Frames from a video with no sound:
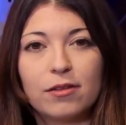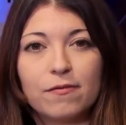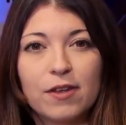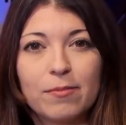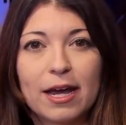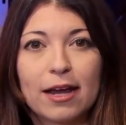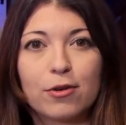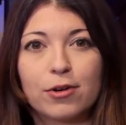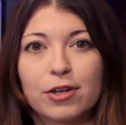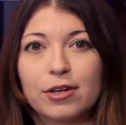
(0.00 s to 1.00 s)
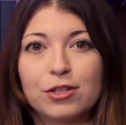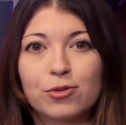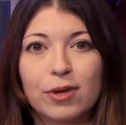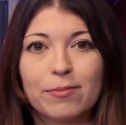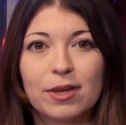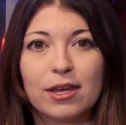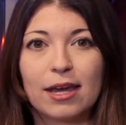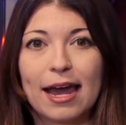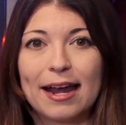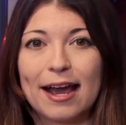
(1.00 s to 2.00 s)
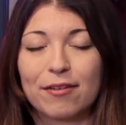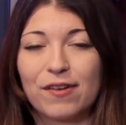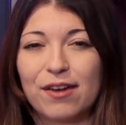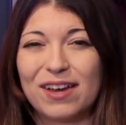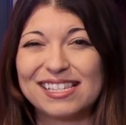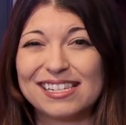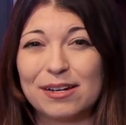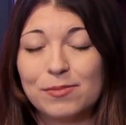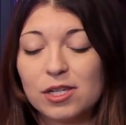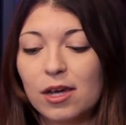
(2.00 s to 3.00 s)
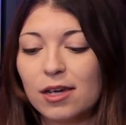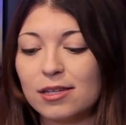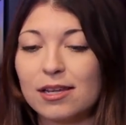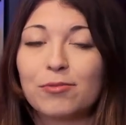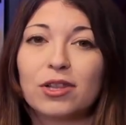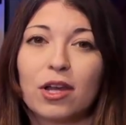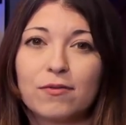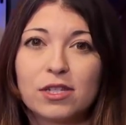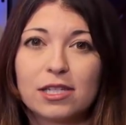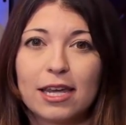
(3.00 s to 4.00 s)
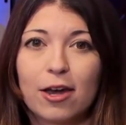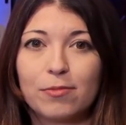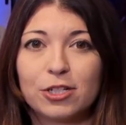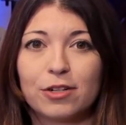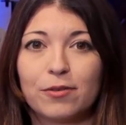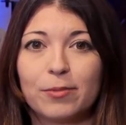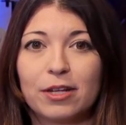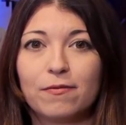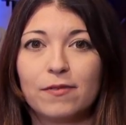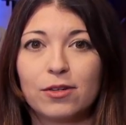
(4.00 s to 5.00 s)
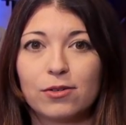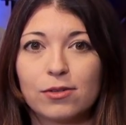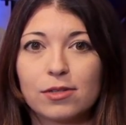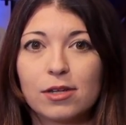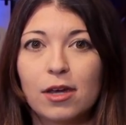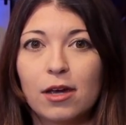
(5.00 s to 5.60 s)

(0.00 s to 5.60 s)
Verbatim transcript: the feedback or you can tweet me at hack5 at snubs because I would love to see how much everybody feels